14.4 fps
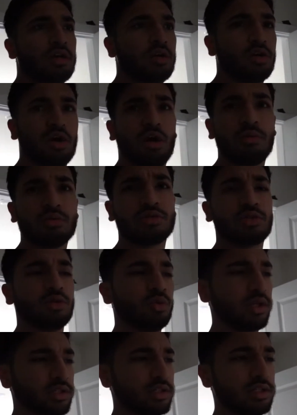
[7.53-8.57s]
or almost 2
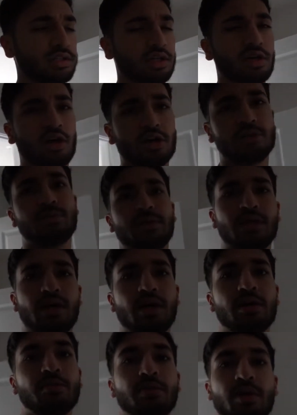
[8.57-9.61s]
weeks since the car's been
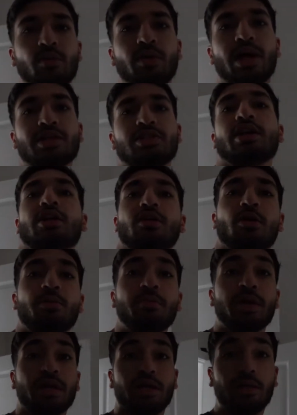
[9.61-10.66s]
gone, but we're actually gonna go
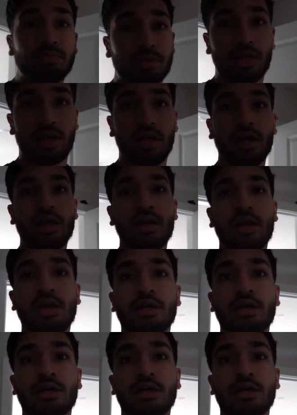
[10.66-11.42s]
pick it up today.